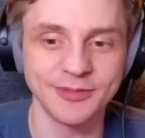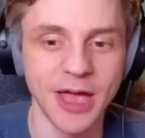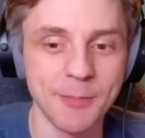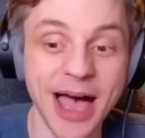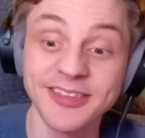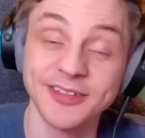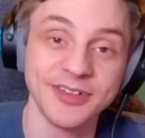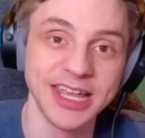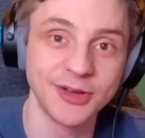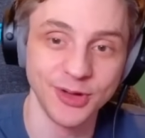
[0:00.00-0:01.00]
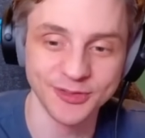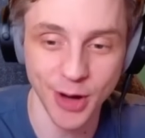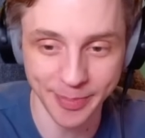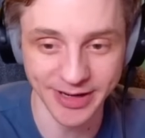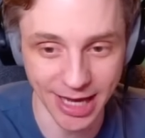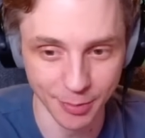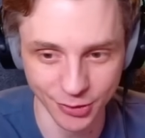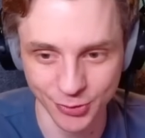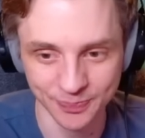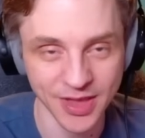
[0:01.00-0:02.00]
massively increased weapon
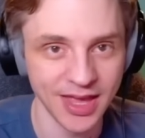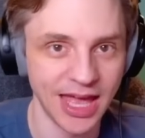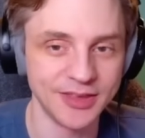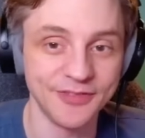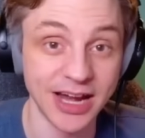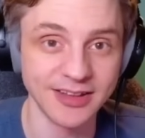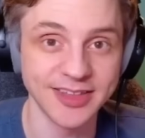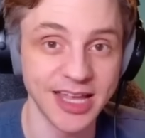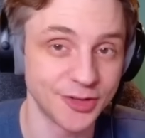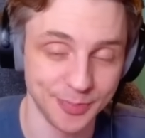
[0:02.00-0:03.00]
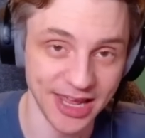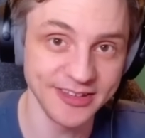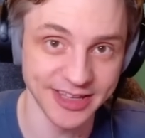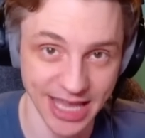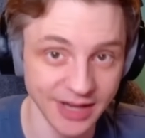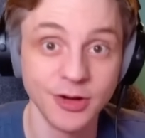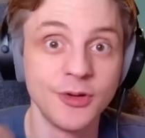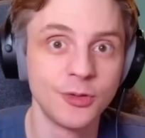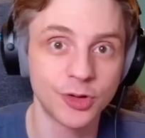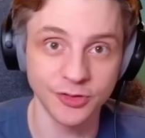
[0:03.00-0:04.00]
damage. And the final stake is blessed again.
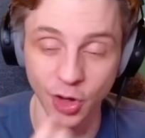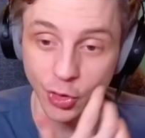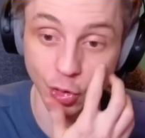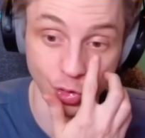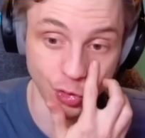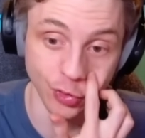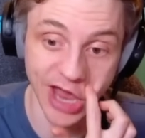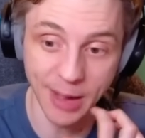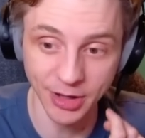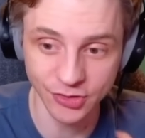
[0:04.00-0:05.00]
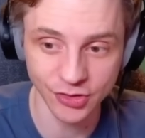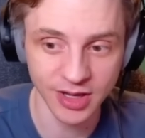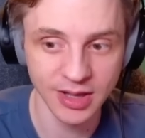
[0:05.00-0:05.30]
It's gonna do true damage.